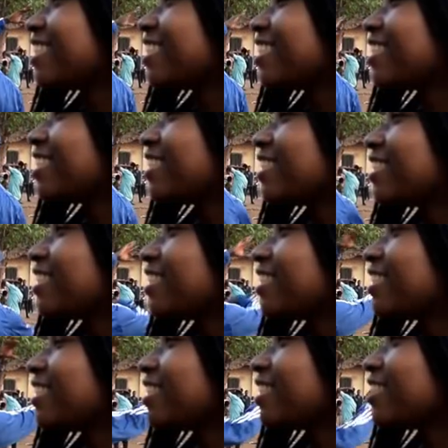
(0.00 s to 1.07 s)

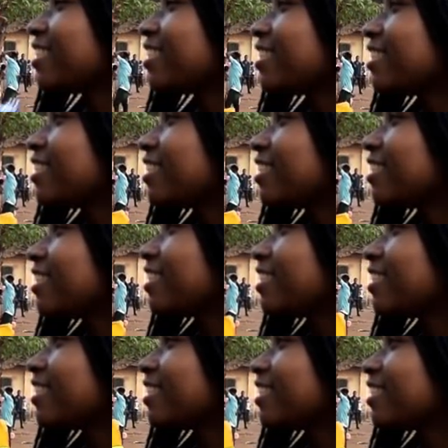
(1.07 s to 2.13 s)

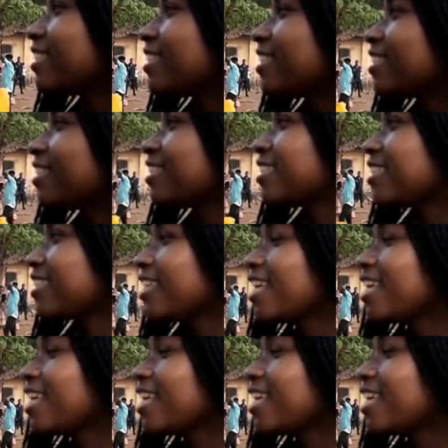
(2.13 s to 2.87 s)
(silent)